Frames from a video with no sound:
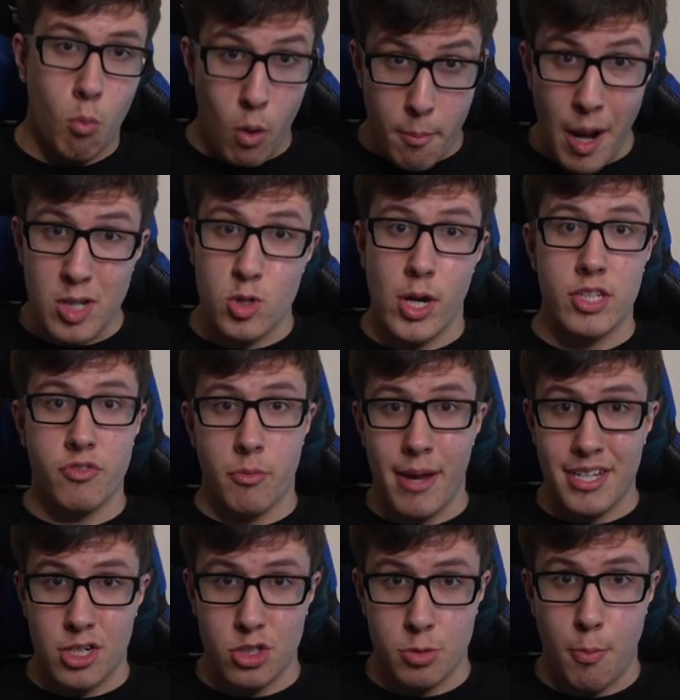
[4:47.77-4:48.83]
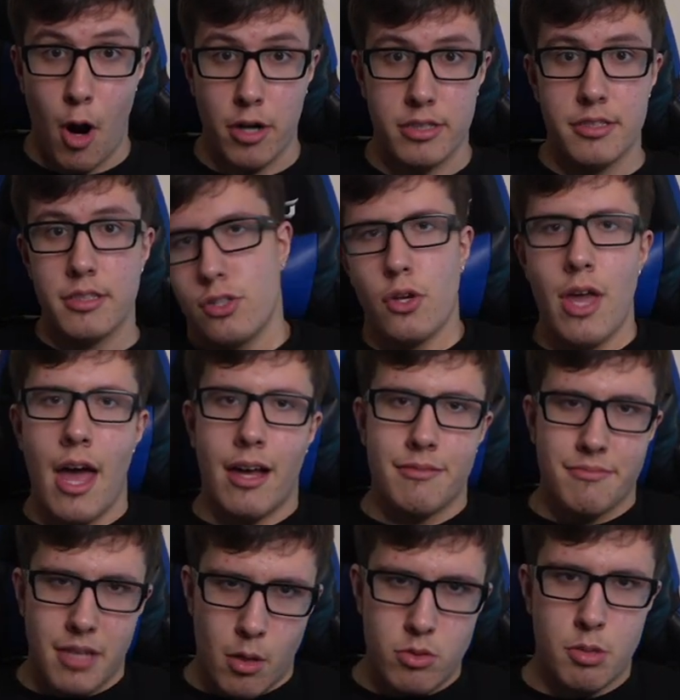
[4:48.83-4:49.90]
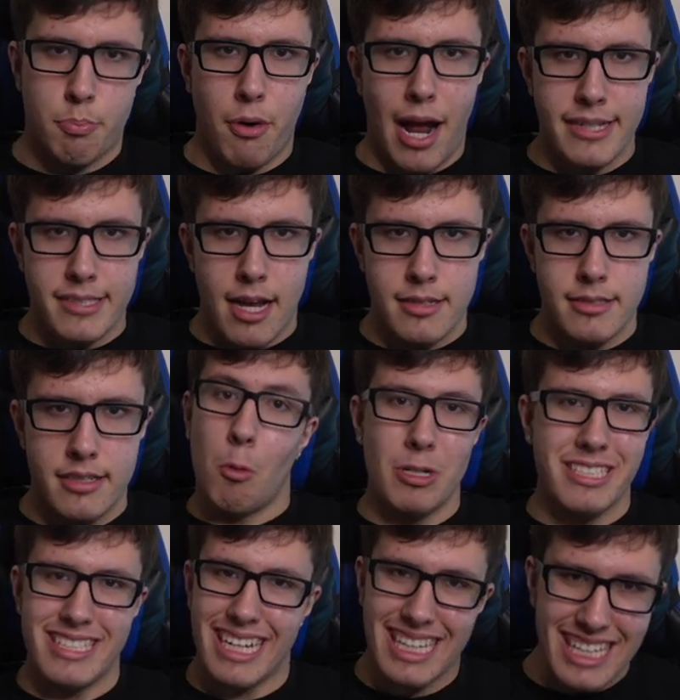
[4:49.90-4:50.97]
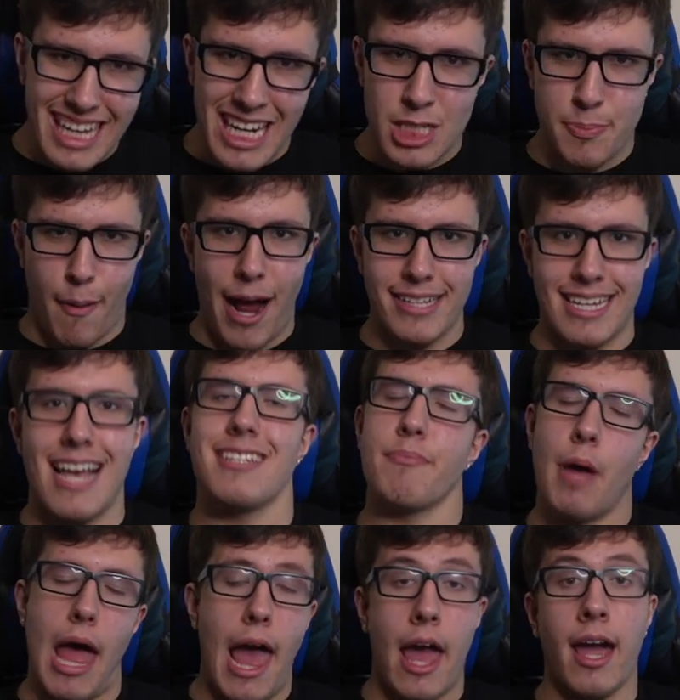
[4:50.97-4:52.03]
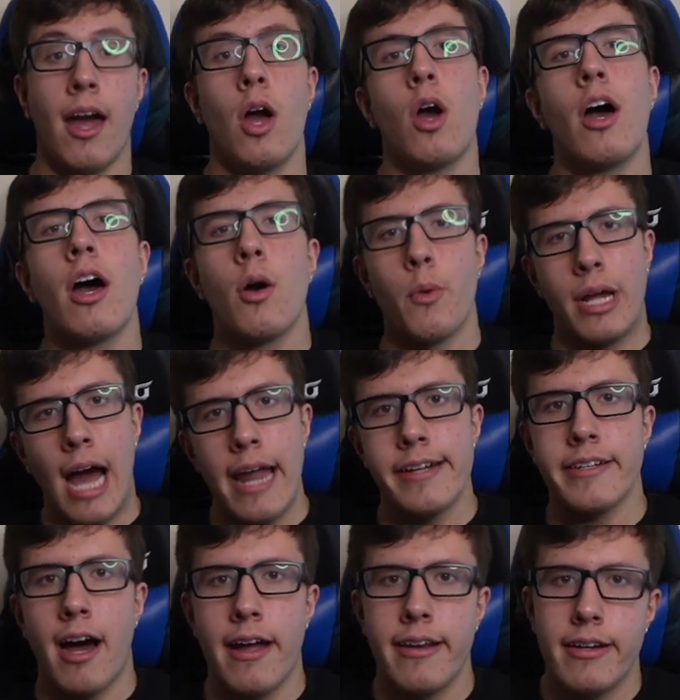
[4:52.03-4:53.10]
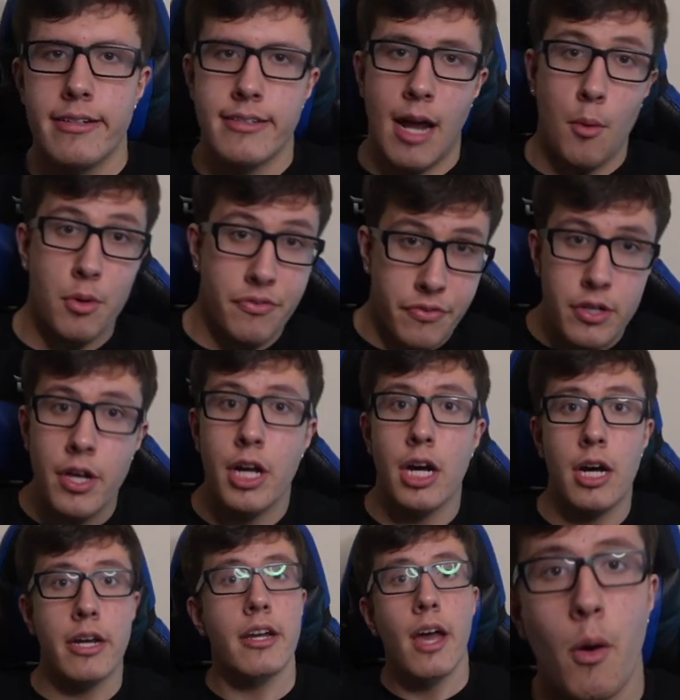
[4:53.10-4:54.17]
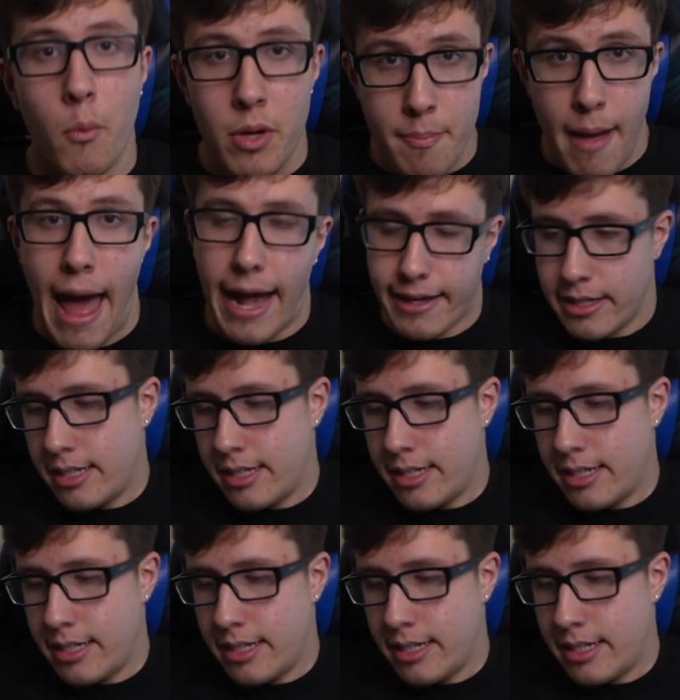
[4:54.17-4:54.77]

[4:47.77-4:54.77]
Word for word: where my transformation sparked. So yeah, it was a process. Wasn't the cleanest process, but hey, we got it done. Now we feeling good and we back.